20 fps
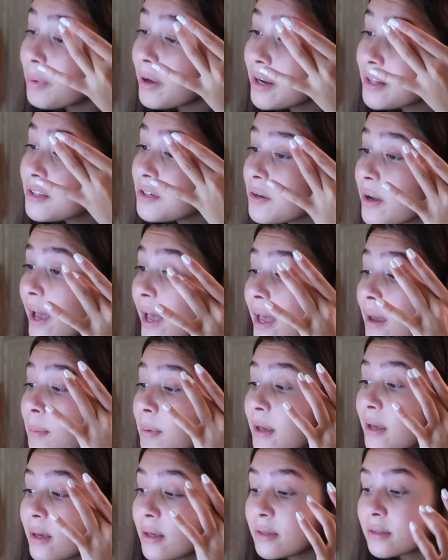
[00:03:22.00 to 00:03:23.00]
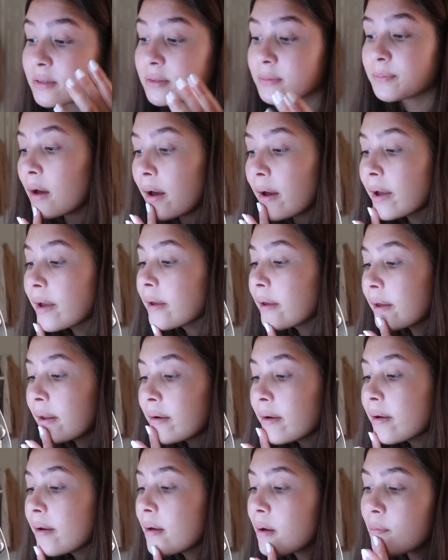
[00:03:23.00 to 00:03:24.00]
But it's okay because I
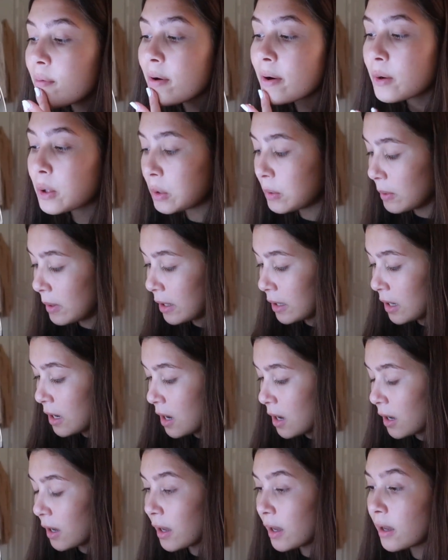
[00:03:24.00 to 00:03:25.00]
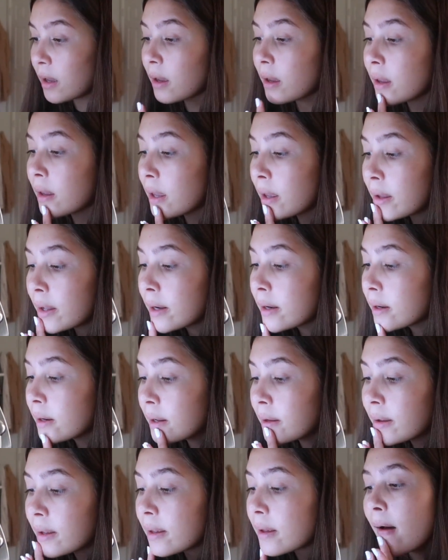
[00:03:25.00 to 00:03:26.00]
can work with what I got,
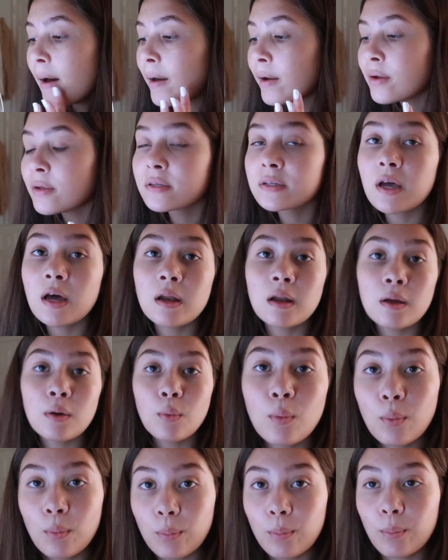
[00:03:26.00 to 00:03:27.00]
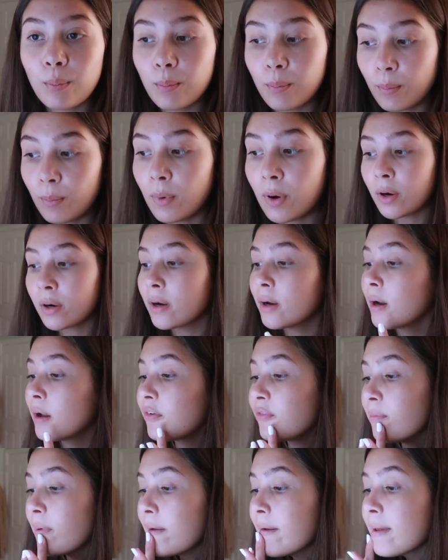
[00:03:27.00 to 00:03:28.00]
and I just gotta earn
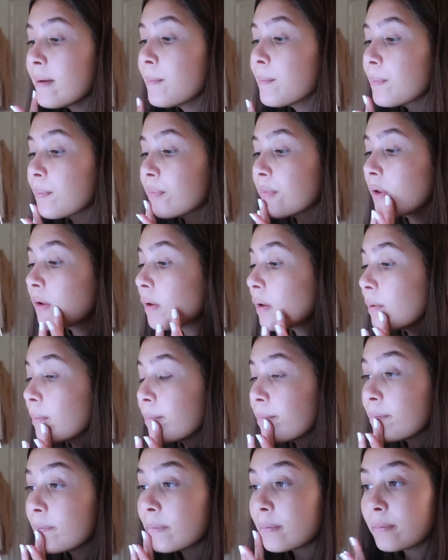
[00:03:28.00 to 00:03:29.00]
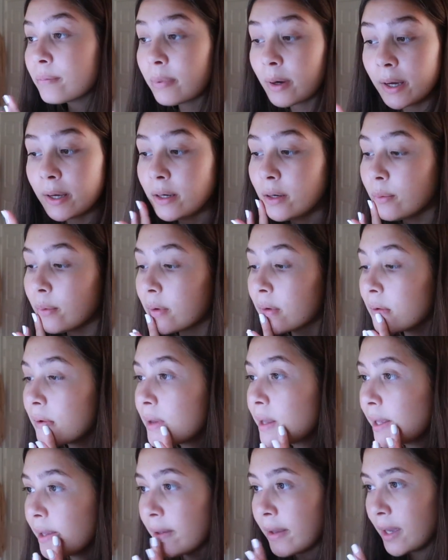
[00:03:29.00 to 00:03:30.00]
enough money to buy a new one.
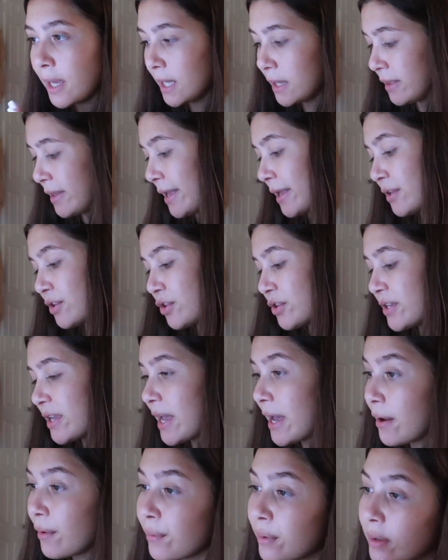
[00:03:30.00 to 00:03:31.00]
And that's just how